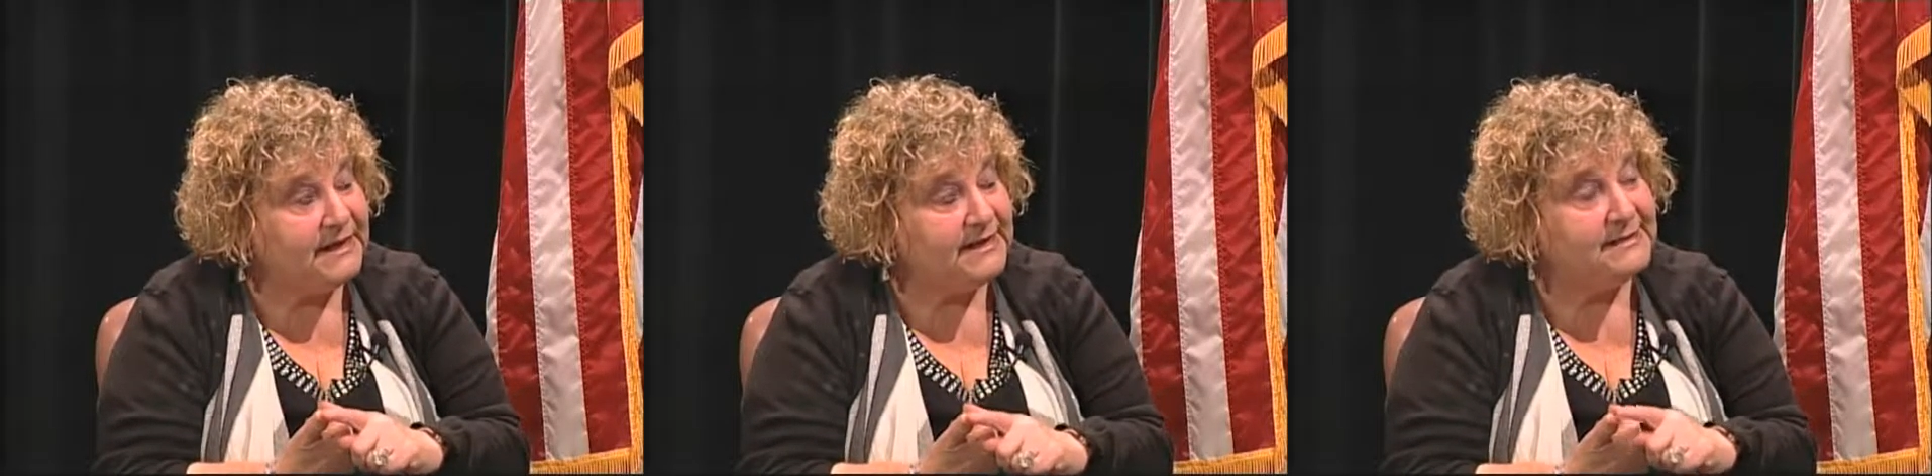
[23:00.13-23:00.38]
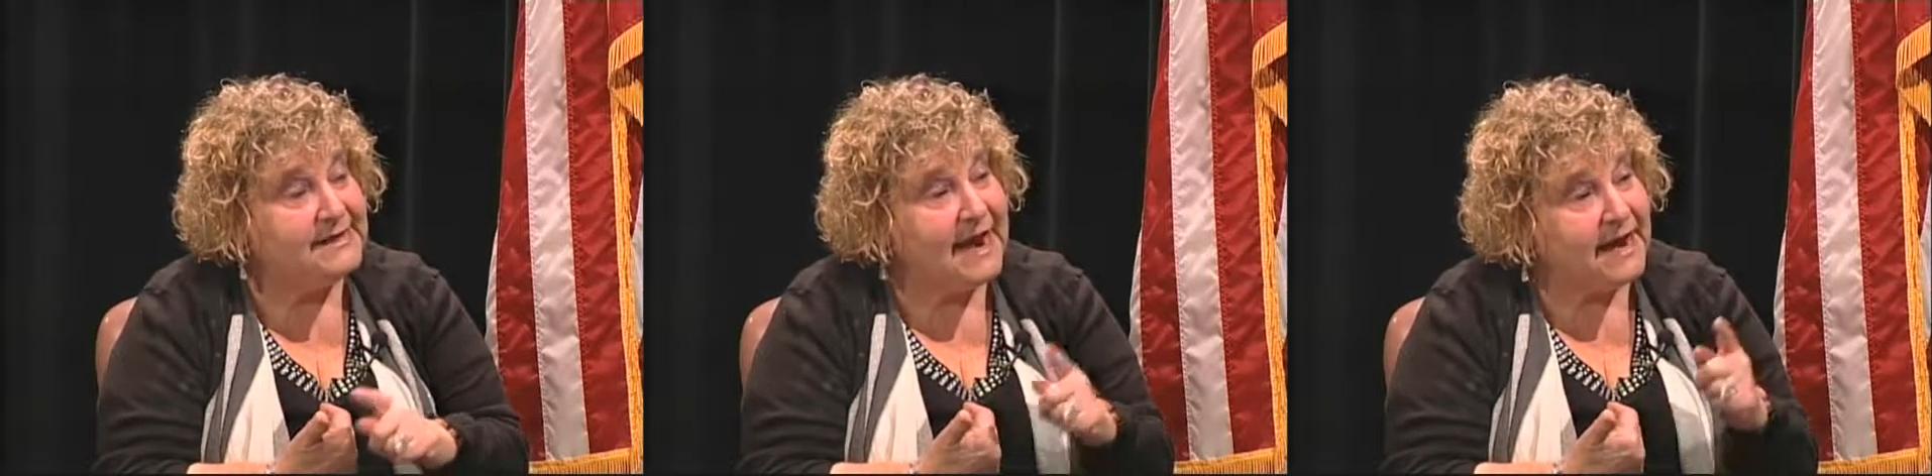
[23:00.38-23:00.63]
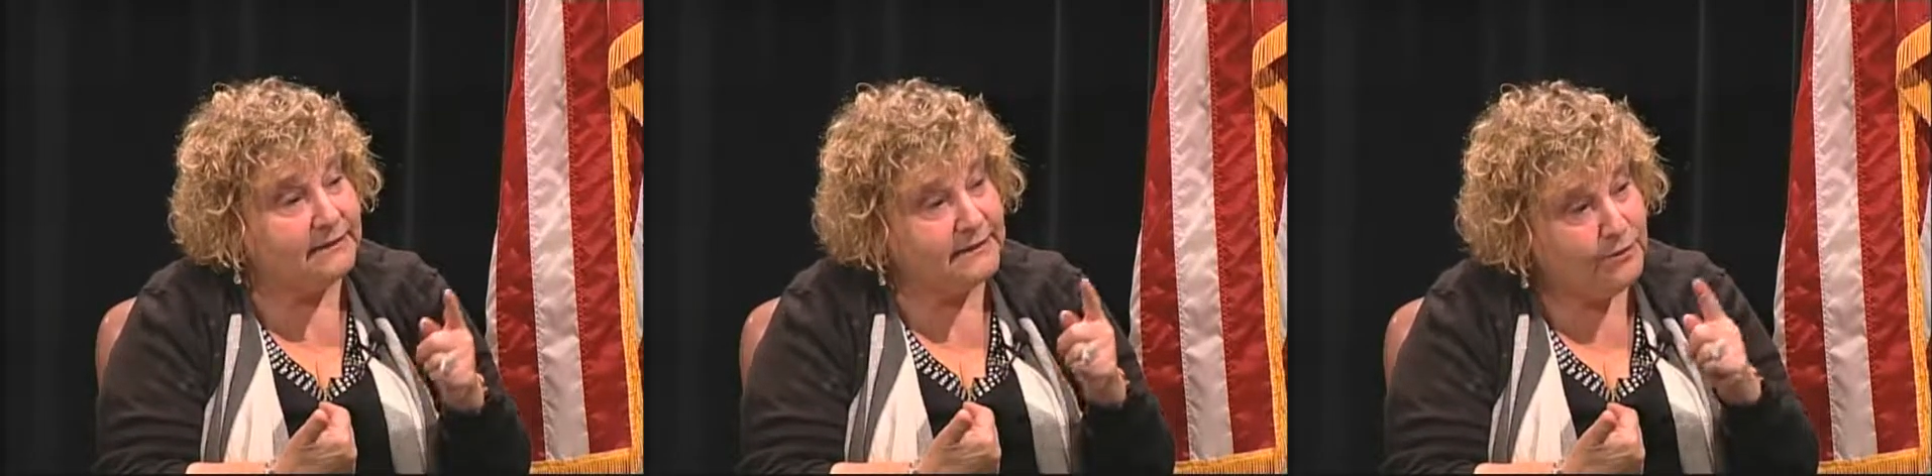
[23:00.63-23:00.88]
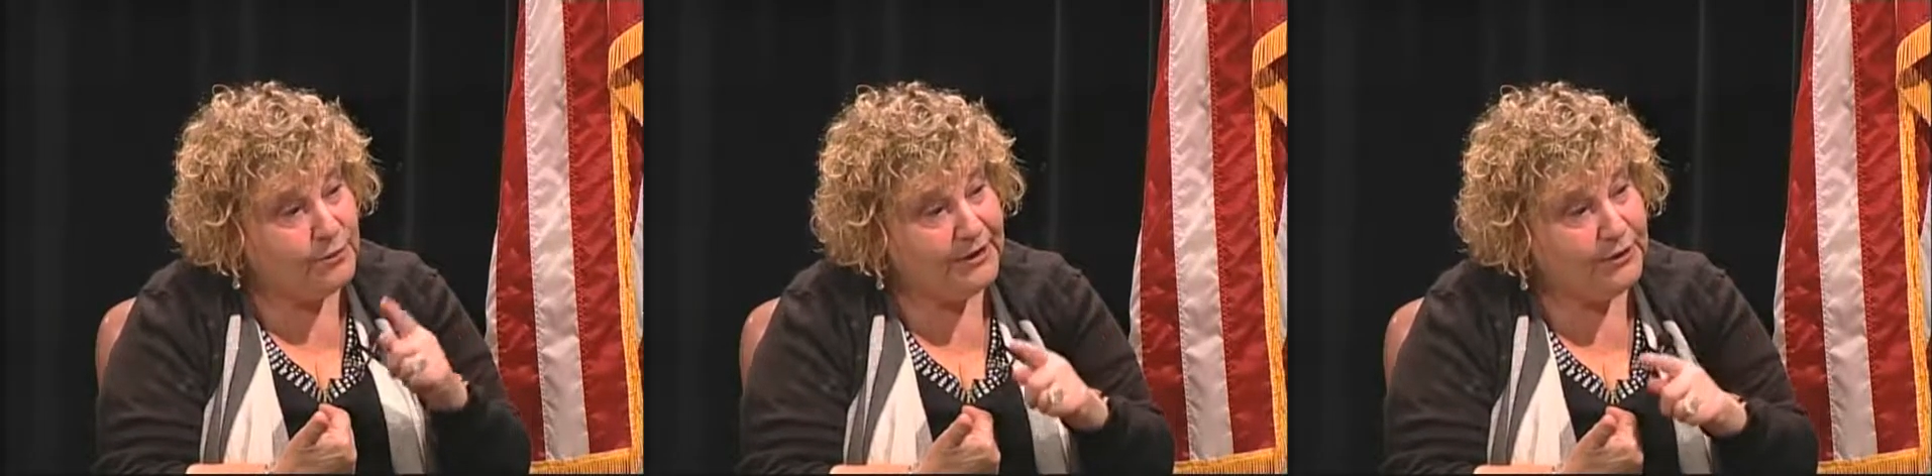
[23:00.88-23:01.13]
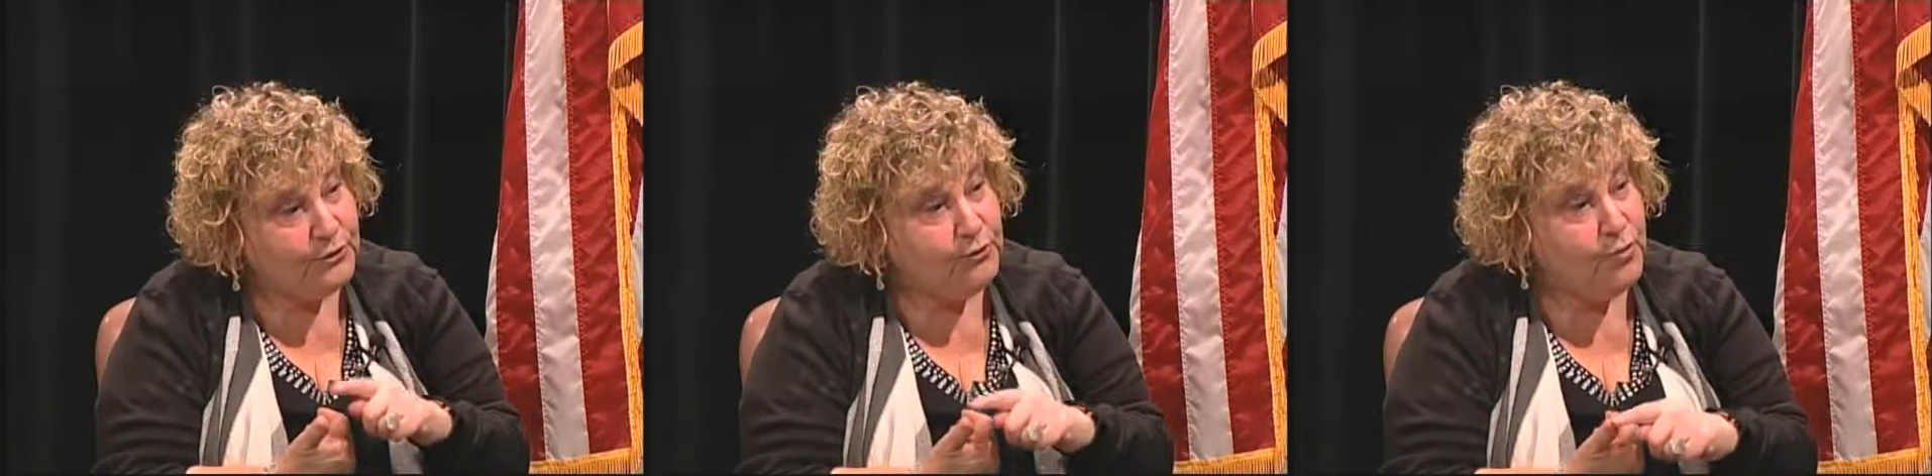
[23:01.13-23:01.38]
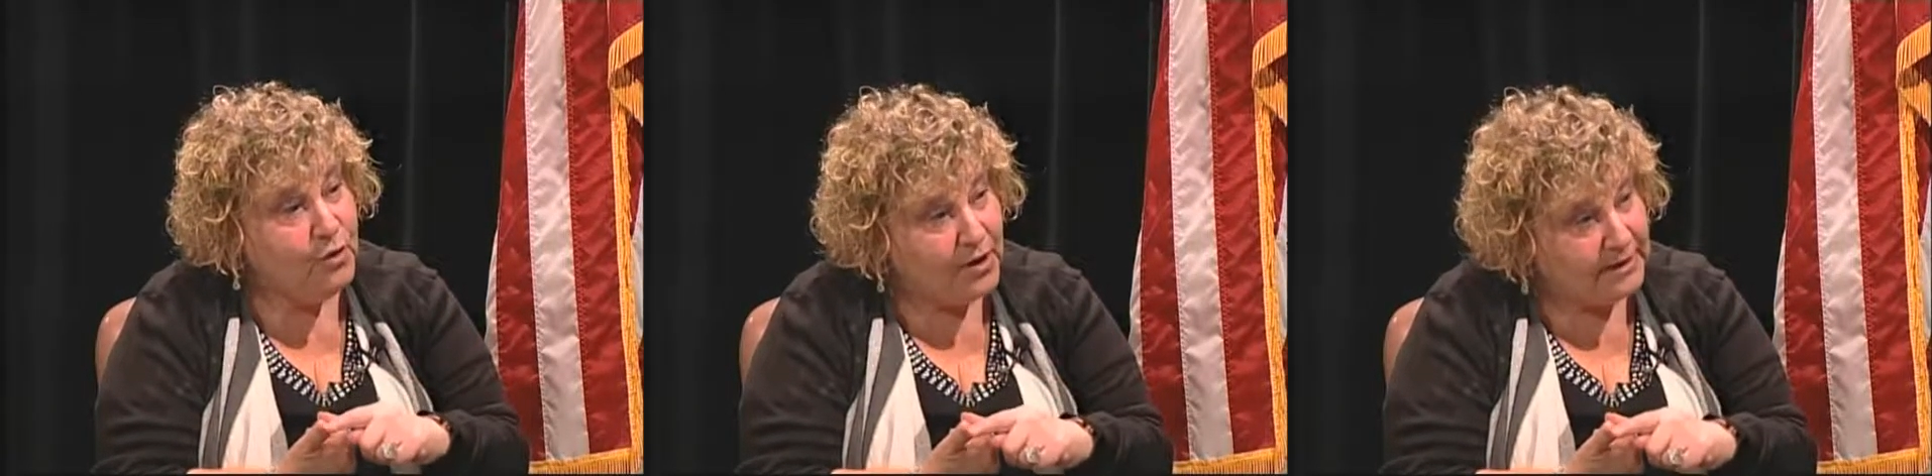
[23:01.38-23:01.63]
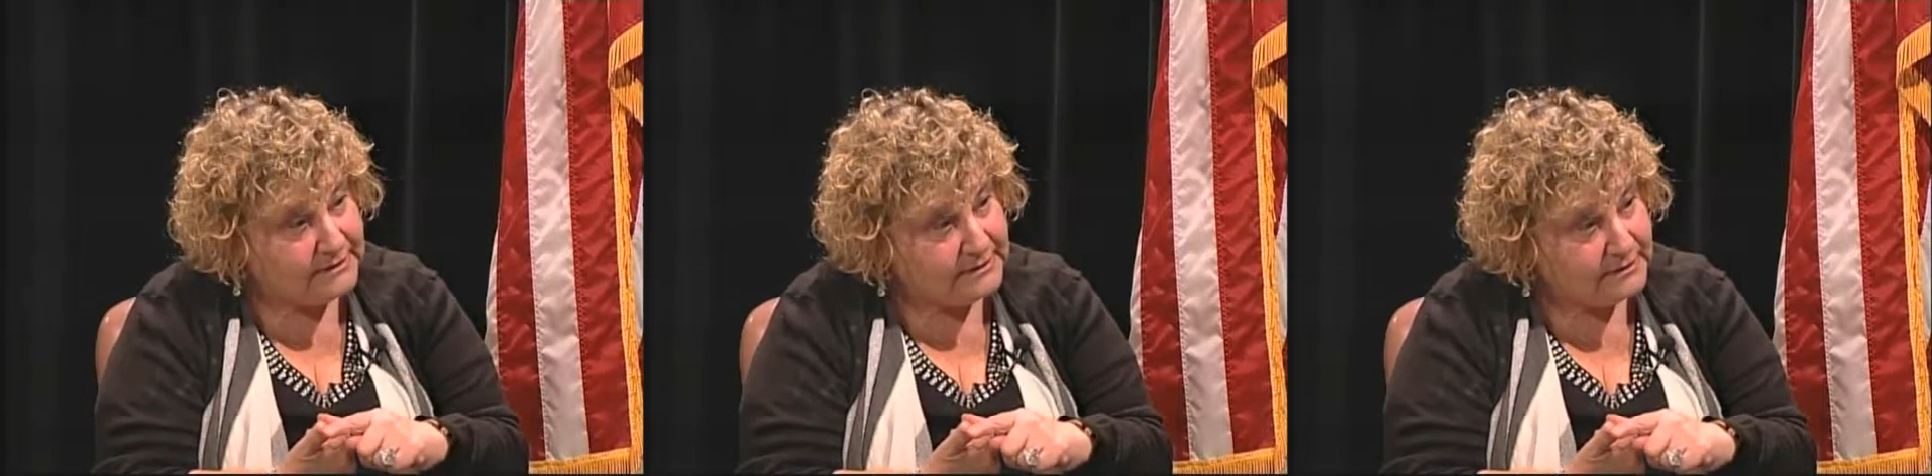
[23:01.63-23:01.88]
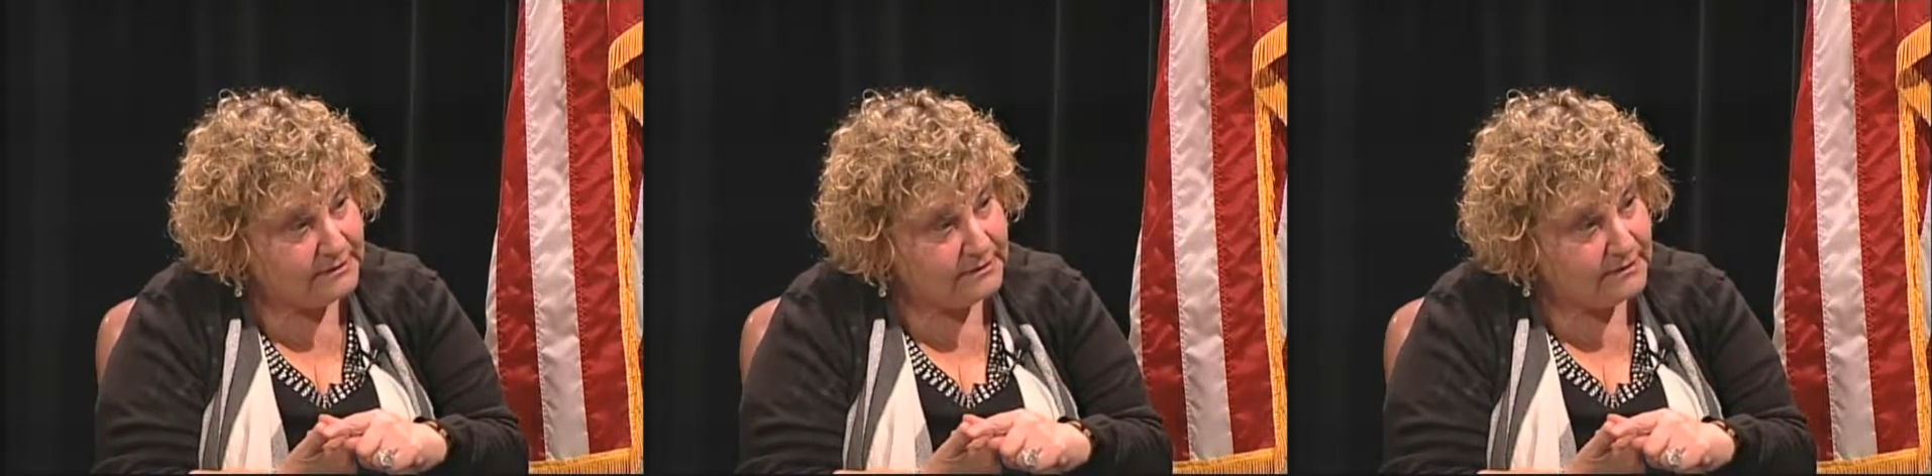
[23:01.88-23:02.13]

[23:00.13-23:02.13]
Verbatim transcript: exactly what you want,